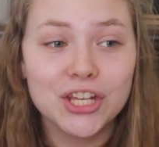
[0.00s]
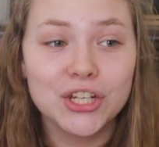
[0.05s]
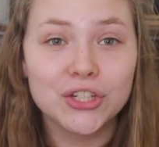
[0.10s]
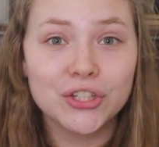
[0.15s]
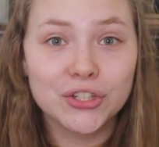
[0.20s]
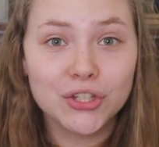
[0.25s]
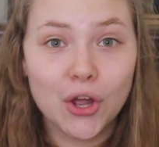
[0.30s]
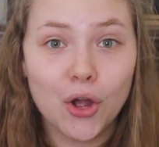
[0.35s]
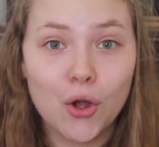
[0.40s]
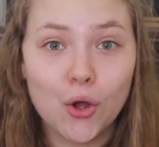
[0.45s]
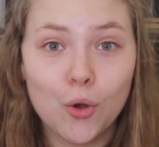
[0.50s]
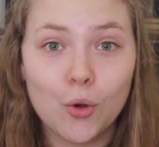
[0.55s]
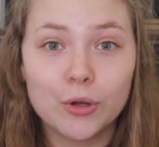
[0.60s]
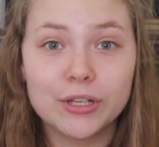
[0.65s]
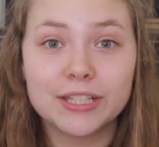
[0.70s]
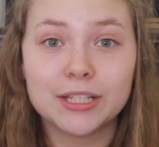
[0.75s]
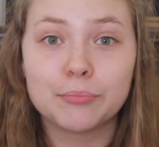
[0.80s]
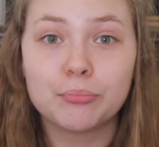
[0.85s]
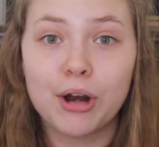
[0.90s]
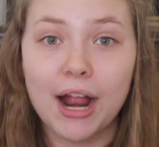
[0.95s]
So
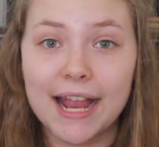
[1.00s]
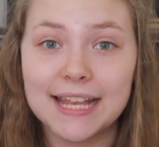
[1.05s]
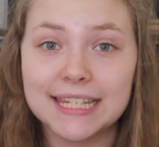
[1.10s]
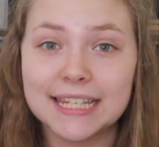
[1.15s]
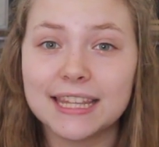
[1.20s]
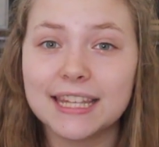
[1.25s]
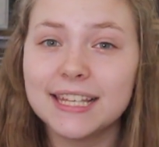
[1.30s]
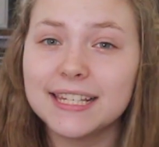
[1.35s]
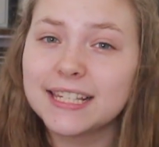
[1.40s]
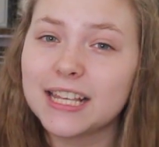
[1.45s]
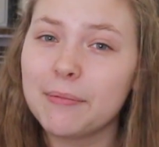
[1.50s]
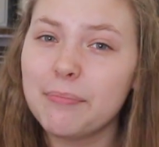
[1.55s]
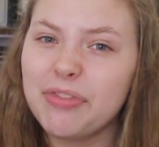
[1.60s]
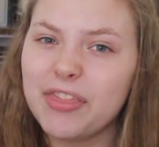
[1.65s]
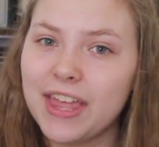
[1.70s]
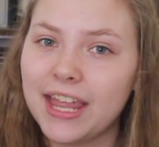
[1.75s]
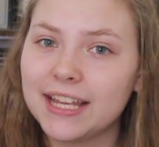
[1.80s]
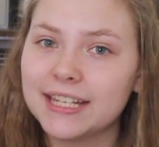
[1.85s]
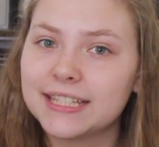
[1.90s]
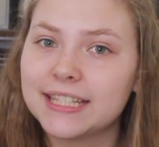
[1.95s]
surprisingly, some
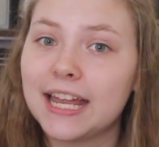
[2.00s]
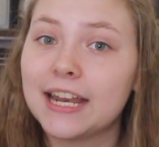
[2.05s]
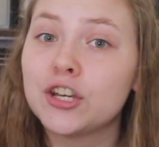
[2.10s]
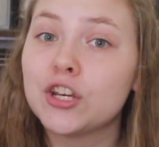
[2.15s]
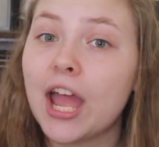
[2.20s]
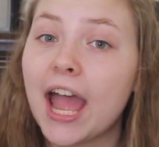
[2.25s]
things that